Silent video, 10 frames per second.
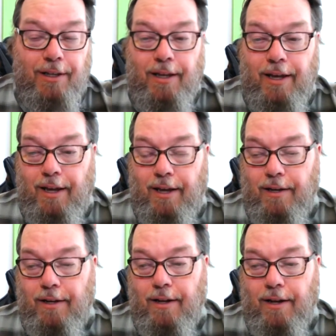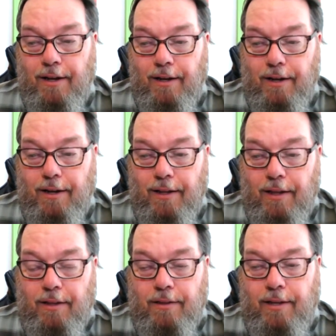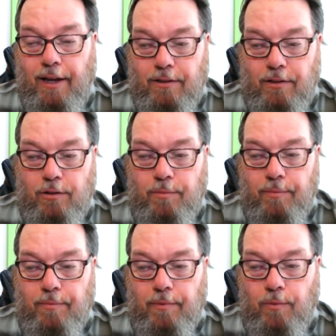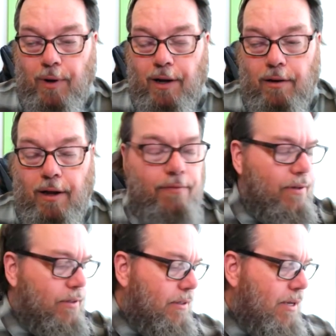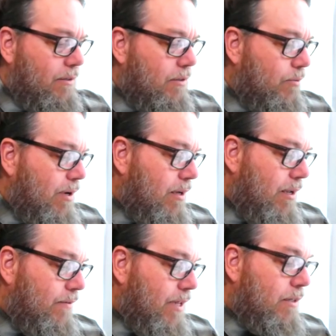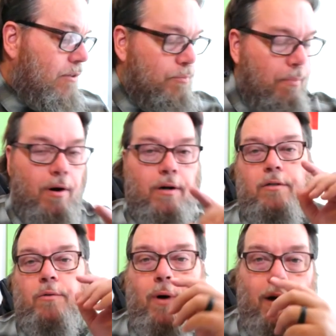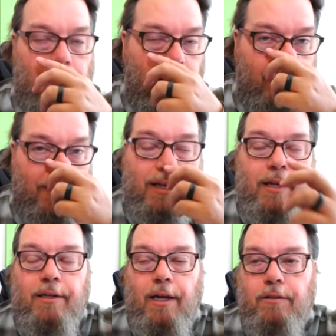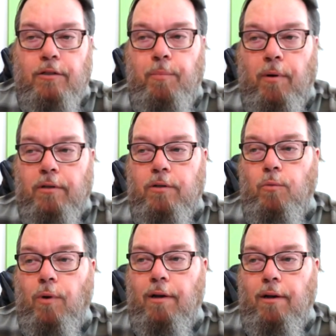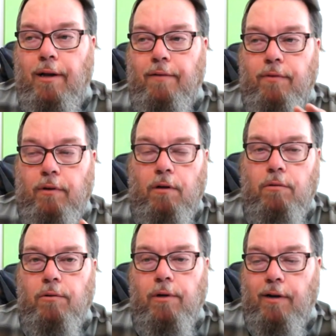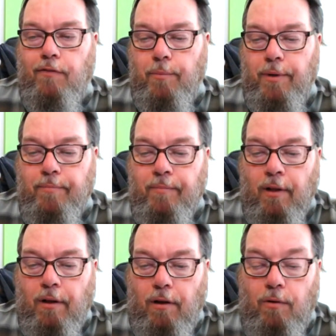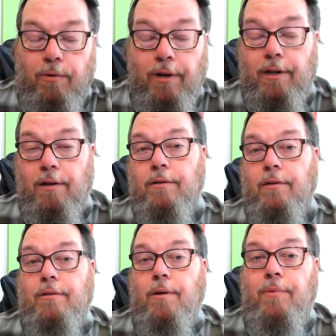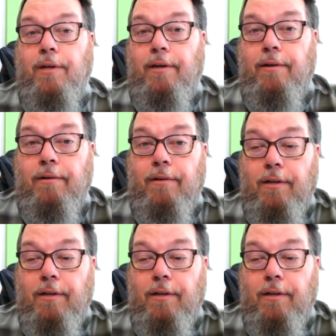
And uh, Texas Wildlife, is it Texas Wildlife? Texas Parks and Wildlife. Texas Parks and Wildlife, the local government, are really onto something here.